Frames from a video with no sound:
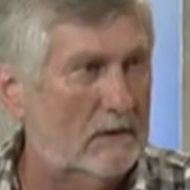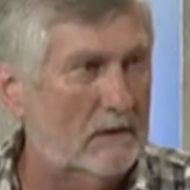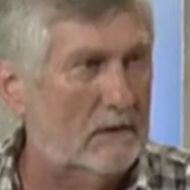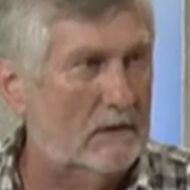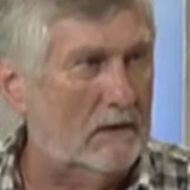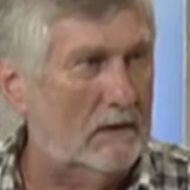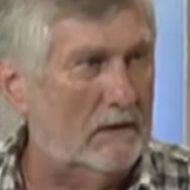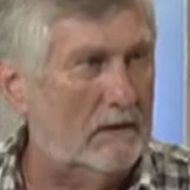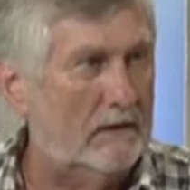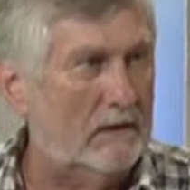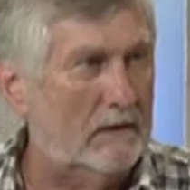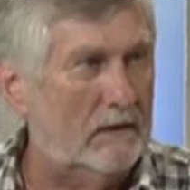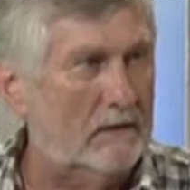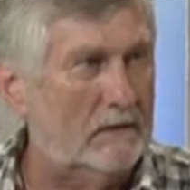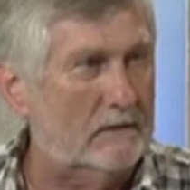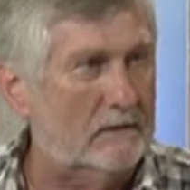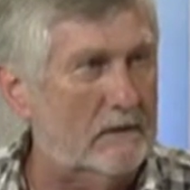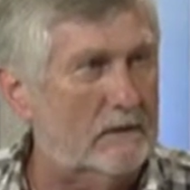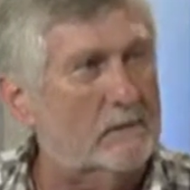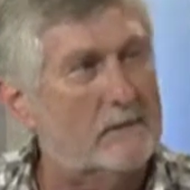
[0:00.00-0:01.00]

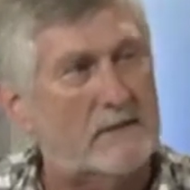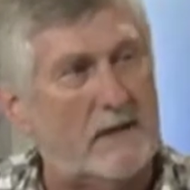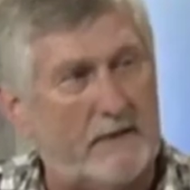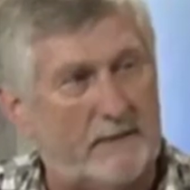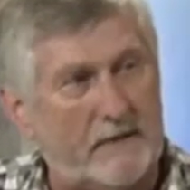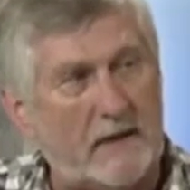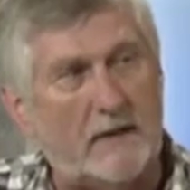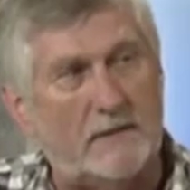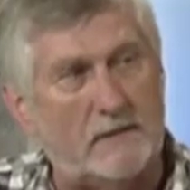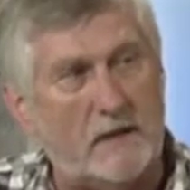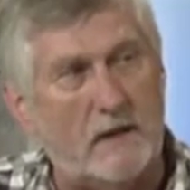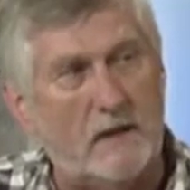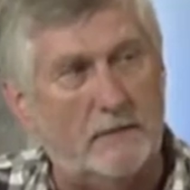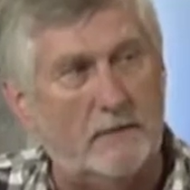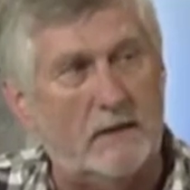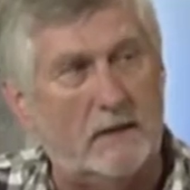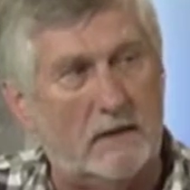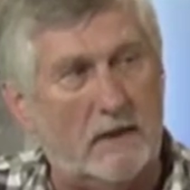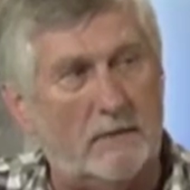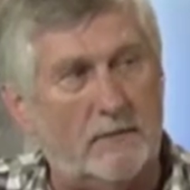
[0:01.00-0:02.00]
and it was at that
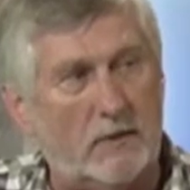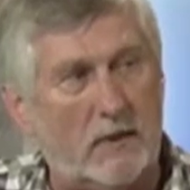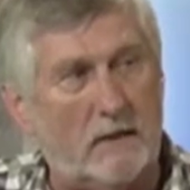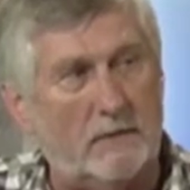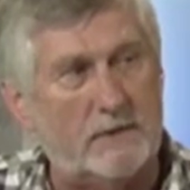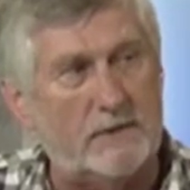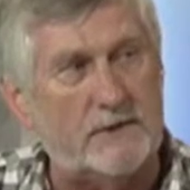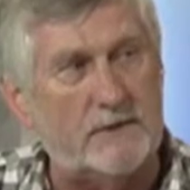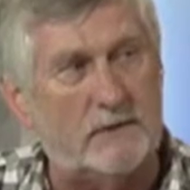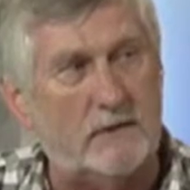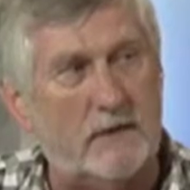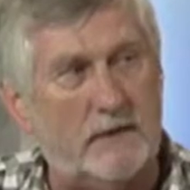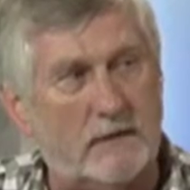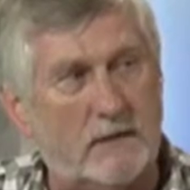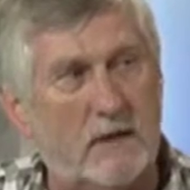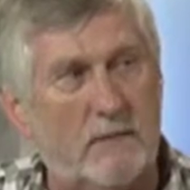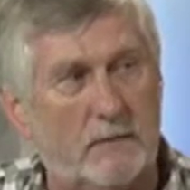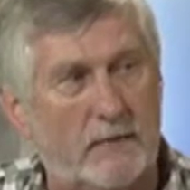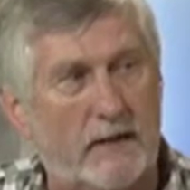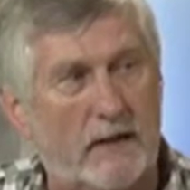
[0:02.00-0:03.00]
time that I promised her I'd
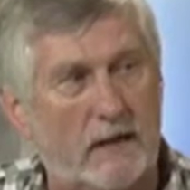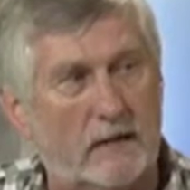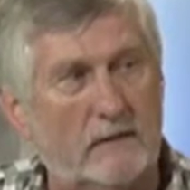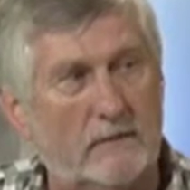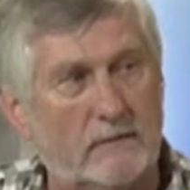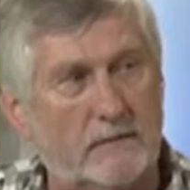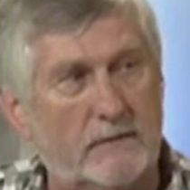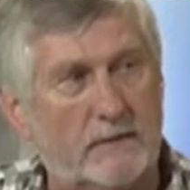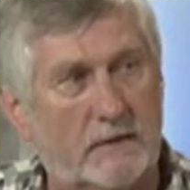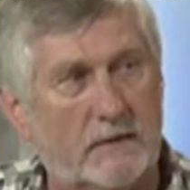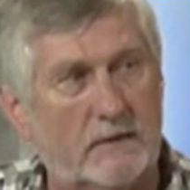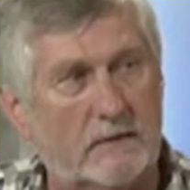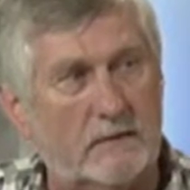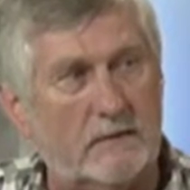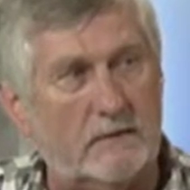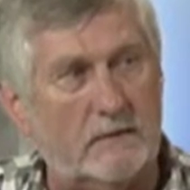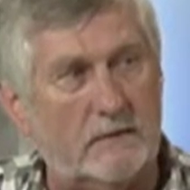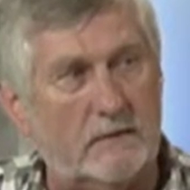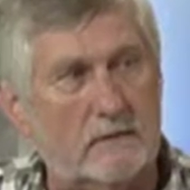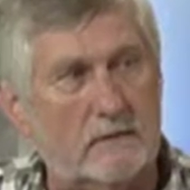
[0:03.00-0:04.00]
come back and find her.